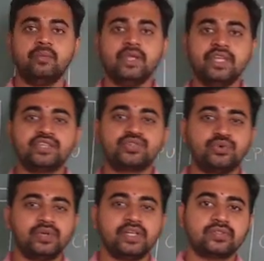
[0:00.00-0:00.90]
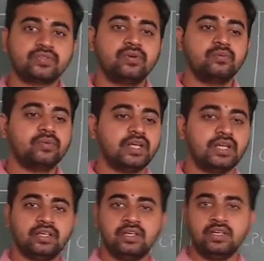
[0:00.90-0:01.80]
So many students told me
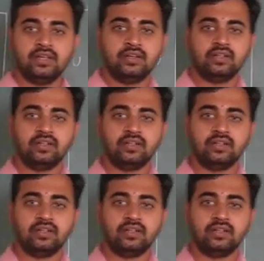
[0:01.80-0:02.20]
that